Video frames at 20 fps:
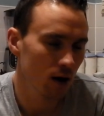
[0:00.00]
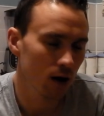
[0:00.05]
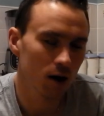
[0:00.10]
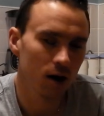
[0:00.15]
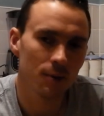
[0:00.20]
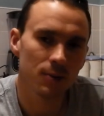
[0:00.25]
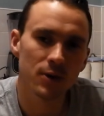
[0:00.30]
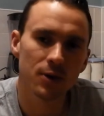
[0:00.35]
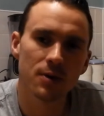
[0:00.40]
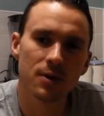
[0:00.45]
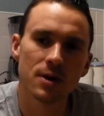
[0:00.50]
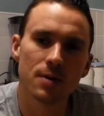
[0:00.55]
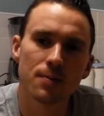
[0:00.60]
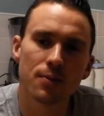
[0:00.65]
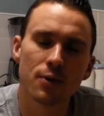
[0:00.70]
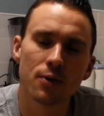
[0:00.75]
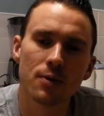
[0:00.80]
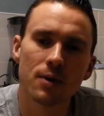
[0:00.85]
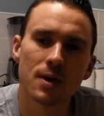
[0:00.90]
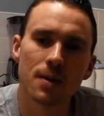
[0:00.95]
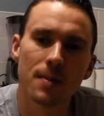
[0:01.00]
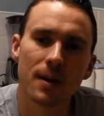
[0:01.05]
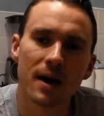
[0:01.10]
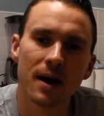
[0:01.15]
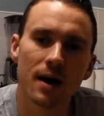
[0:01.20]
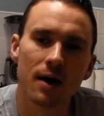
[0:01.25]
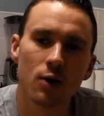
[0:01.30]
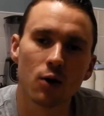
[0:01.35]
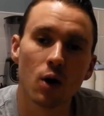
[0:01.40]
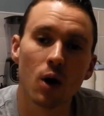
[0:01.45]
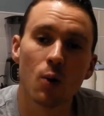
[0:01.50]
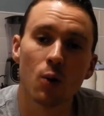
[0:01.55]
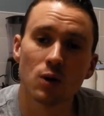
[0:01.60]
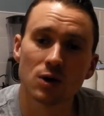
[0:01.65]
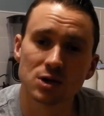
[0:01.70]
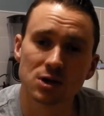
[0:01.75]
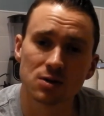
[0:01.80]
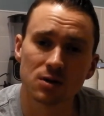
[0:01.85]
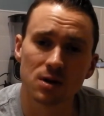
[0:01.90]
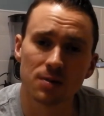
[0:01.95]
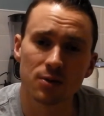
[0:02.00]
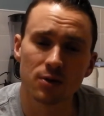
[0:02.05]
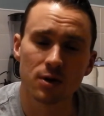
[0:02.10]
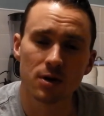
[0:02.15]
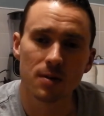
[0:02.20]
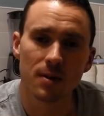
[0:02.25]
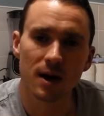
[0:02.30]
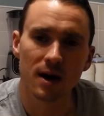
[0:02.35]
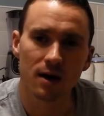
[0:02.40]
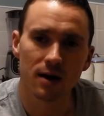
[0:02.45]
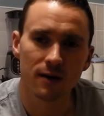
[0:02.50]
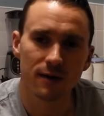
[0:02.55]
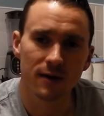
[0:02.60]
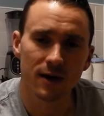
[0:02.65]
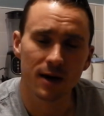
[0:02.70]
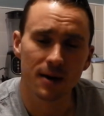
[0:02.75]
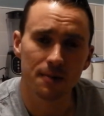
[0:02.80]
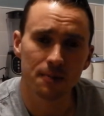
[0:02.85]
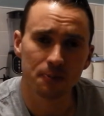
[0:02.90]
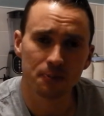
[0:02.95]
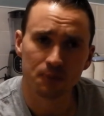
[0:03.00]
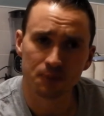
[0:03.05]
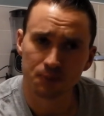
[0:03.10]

I'm doing the brew in the bag, or I was doing the brew in the bag at the flat.